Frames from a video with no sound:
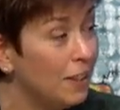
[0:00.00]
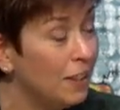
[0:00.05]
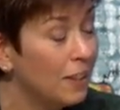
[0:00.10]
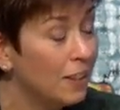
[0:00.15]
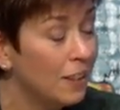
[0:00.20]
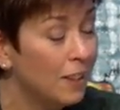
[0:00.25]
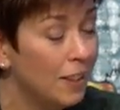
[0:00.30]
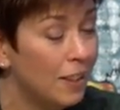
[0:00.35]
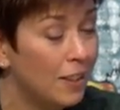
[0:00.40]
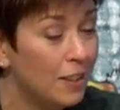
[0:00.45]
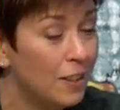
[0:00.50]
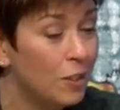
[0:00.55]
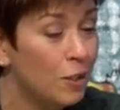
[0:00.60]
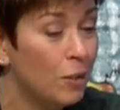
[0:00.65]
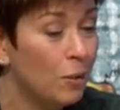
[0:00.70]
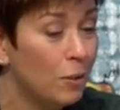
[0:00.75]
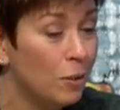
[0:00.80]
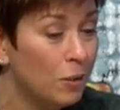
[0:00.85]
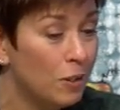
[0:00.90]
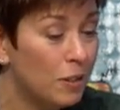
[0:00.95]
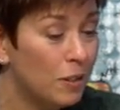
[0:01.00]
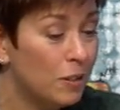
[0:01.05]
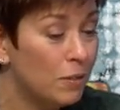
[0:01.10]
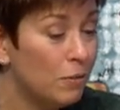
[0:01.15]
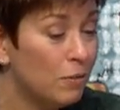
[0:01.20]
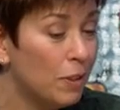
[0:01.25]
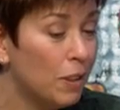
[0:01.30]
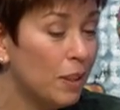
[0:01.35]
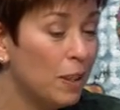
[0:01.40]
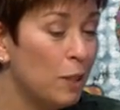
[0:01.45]
And so it's
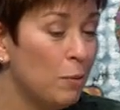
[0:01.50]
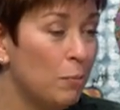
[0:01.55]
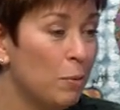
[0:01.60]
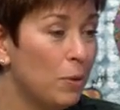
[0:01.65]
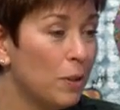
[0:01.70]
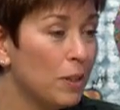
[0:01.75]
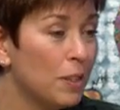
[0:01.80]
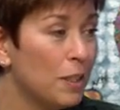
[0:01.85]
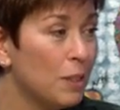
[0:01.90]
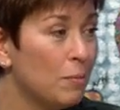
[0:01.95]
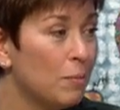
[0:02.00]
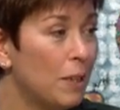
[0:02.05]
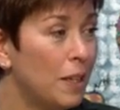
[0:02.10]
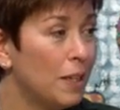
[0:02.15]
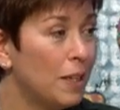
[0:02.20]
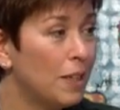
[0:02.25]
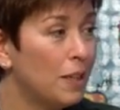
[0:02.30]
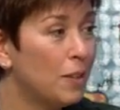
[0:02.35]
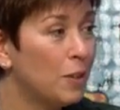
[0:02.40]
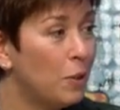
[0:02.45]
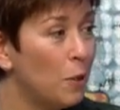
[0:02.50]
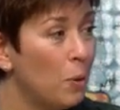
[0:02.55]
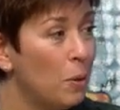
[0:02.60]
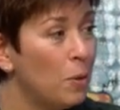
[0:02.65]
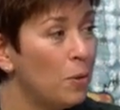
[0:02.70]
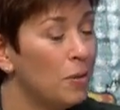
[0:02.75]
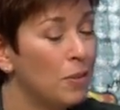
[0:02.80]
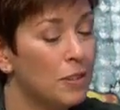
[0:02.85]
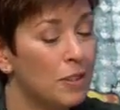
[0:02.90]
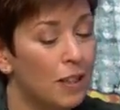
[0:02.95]
really important to make
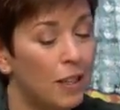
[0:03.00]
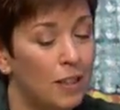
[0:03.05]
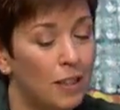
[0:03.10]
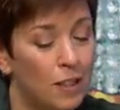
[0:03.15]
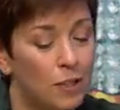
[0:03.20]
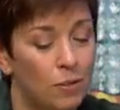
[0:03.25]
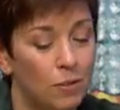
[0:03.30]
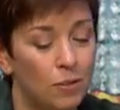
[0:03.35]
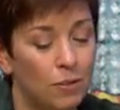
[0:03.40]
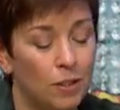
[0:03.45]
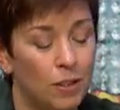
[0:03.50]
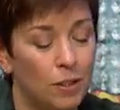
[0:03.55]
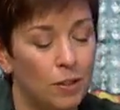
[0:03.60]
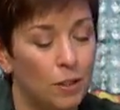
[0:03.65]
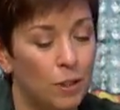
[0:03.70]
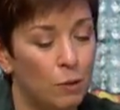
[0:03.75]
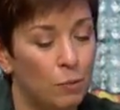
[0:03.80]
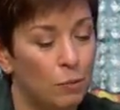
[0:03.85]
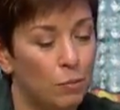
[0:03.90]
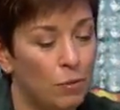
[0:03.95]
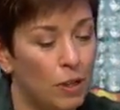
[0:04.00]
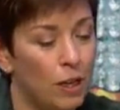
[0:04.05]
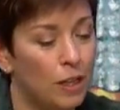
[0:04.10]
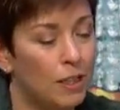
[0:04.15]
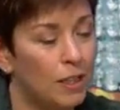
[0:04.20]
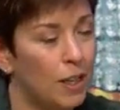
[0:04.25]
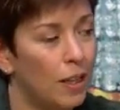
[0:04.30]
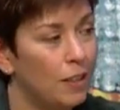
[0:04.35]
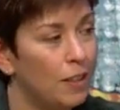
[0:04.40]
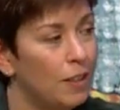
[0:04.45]
goals that you can break
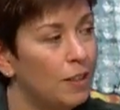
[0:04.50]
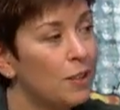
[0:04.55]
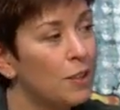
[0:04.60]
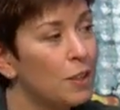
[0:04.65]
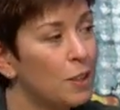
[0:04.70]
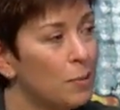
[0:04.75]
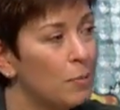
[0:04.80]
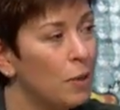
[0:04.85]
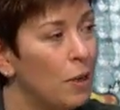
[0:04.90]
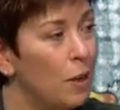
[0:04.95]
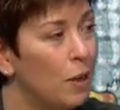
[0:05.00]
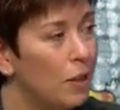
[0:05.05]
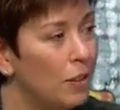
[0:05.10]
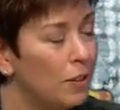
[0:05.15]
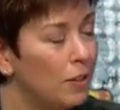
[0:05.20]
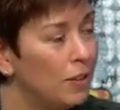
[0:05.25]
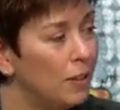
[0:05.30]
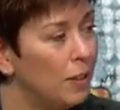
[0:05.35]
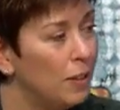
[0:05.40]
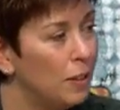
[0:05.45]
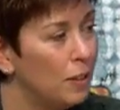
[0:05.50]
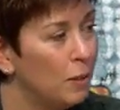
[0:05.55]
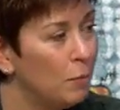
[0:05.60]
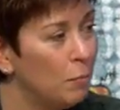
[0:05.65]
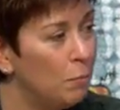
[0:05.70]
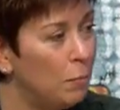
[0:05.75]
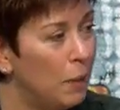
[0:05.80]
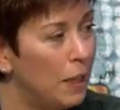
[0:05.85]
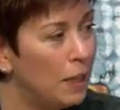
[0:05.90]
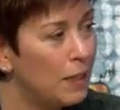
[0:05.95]
down into small,
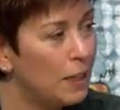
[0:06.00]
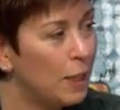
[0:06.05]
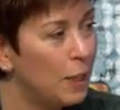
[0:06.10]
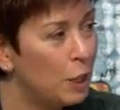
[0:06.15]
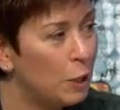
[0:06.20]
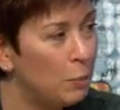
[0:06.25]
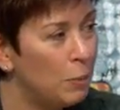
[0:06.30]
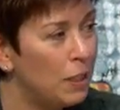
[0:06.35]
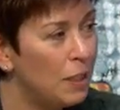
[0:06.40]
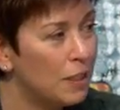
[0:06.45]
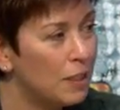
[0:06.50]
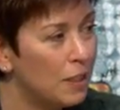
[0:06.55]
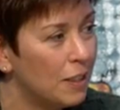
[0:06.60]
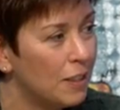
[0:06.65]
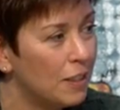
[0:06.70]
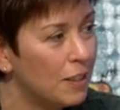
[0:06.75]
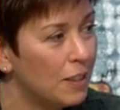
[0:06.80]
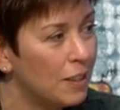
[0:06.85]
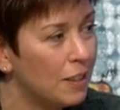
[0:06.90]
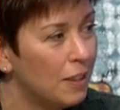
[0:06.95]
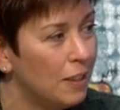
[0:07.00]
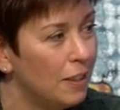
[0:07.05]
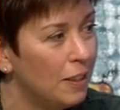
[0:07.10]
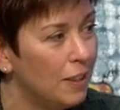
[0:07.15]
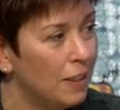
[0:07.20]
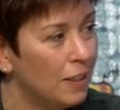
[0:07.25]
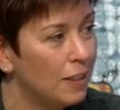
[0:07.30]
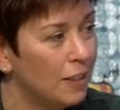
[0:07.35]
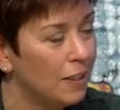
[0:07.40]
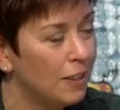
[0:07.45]
bite-sized pieces.
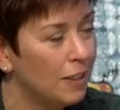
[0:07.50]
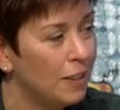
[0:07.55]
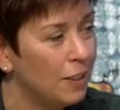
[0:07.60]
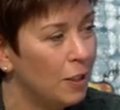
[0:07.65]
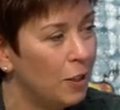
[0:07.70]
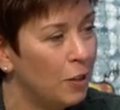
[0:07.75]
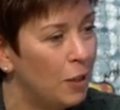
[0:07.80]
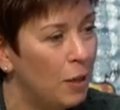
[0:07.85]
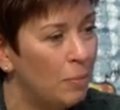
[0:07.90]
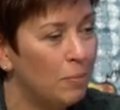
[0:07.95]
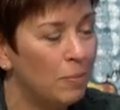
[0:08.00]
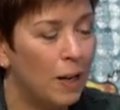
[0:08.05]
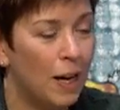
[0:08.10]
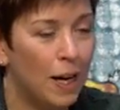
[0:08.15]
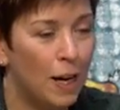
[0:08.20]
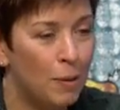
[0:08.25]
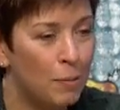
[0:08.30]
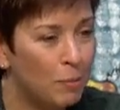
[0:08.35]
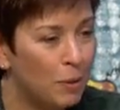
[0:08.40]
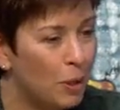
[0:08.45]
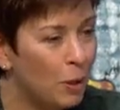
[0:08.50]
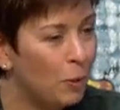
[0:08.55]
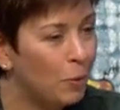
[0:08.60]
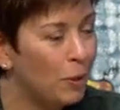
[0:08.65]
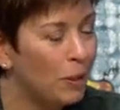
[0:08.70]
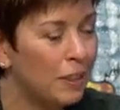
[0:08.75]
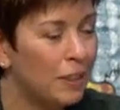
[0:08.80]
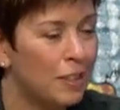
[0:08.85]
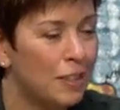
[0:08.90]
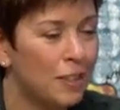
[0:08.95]
I'm
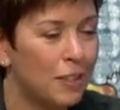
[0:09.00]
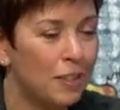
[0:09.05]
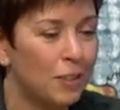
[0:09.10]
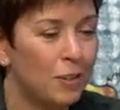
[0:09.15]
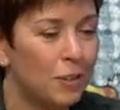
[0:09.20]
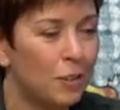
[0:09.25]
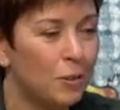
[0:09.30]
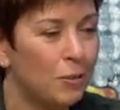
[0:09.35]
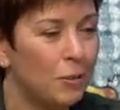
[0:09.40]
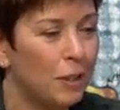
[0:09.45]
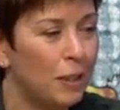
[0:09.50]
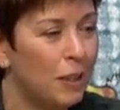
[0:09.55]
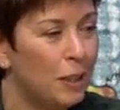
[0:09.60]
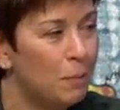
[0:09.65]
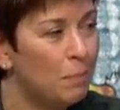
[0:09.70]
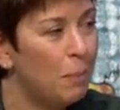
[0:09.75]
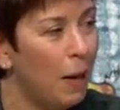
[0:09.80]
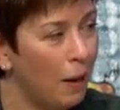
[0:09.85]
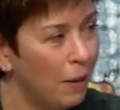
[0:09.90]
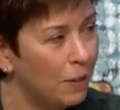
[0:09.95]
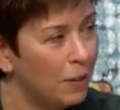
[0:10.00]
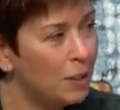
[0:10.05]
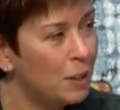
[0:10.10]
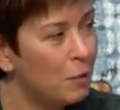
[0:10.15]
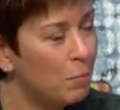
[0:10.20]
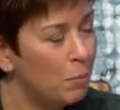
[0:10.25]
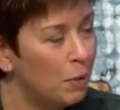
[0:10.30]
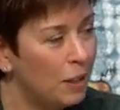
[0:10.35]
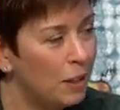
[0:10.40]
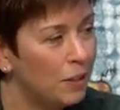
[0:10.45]
going to eat
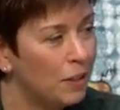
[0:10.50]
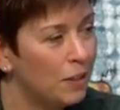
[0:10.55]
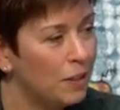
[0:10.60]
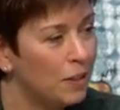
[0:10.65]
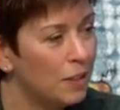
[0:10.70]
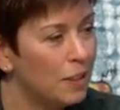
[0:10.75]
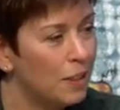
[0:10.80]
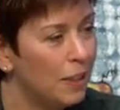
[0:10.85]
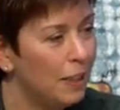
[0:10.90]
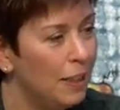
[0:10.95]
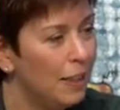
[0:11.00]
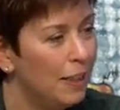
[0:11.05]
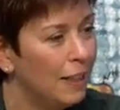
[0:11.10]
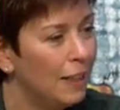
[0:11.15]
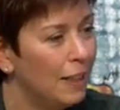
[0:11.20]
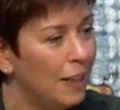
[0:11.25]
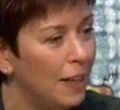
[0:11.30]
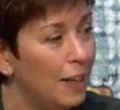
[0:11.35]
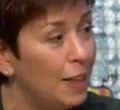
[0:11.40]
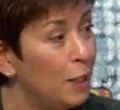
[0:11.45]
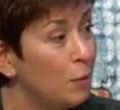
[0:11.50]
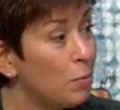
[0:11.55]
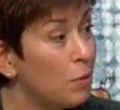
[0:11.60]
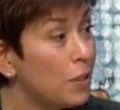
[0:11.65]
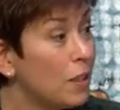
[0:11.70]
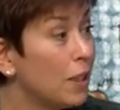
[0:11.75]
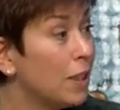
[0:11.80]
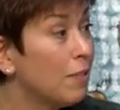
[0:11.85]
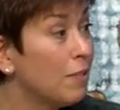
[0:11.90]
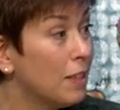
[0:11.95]
balanced meals
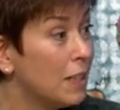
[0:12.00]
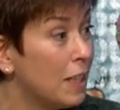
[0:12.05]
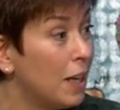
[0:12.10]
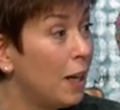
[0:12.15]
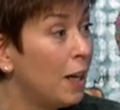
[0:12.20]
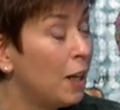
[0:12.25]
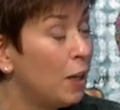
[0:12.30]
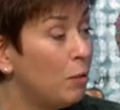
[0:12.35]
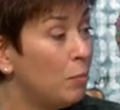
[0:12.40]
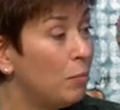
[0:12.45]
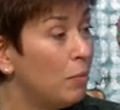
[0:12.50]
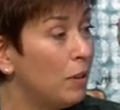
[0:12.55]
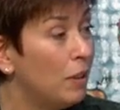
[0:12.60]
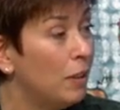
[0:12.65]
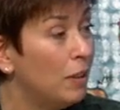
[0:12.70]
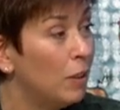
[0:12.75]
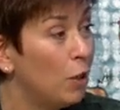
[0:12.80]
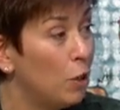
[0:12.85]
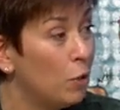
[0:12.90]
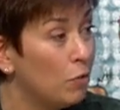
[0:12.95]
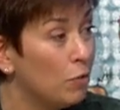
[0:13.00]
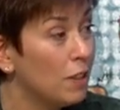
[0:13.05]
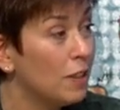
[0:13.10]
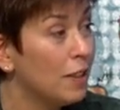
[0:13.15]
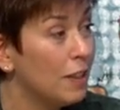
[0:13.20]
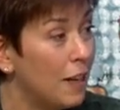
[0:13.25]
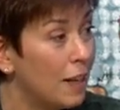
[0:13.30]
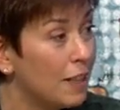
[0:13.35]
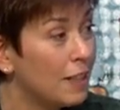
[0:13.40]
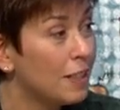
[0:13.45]
80% of the time over the
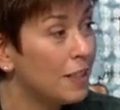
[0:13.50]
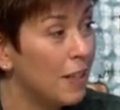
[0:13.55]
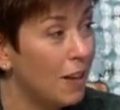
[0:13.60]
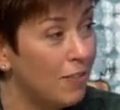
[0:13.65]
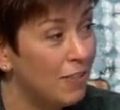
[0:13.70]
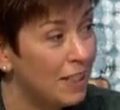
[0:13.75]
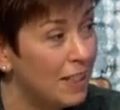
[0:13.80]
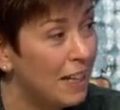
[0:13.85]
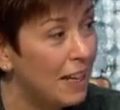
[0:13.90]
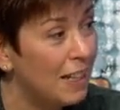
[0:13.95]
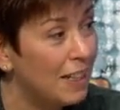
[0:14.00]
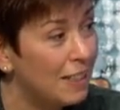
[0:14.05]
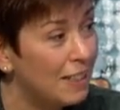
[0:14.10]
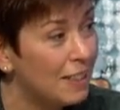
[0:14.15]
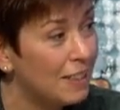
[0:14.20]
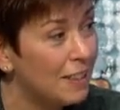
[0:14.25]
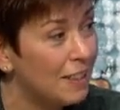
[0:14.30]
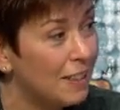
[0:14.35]
next 7 days.